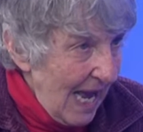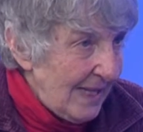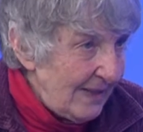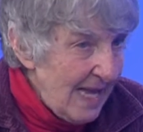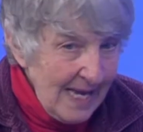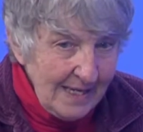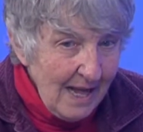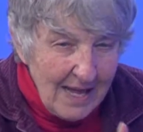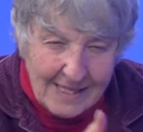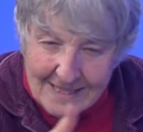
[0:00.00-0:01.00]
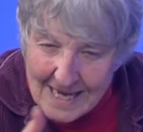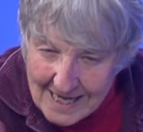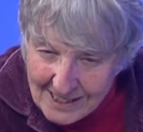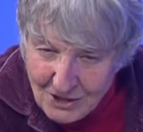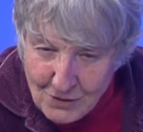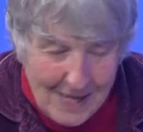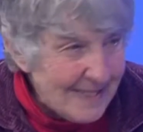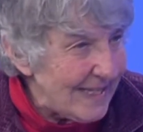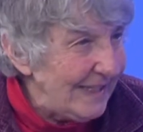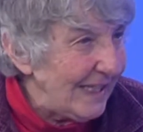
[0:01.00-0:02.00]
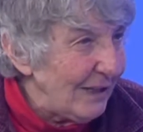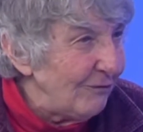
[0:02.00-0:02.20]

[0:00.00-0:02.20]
and then it's interesting that the